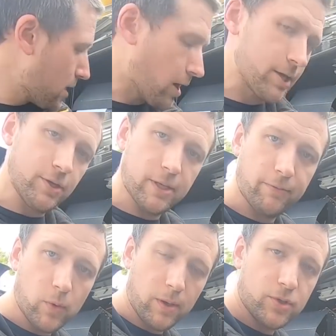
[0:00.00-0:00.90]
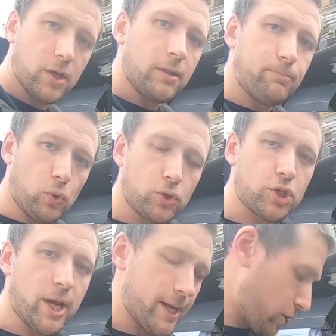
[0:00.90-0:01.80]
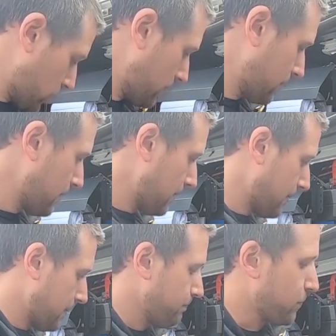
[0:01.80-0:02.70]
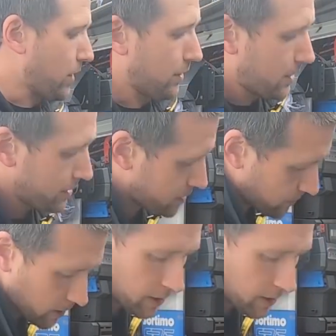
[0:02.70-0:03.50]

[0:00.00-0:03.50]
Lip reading: I use it for when I'm doing the board change and the customer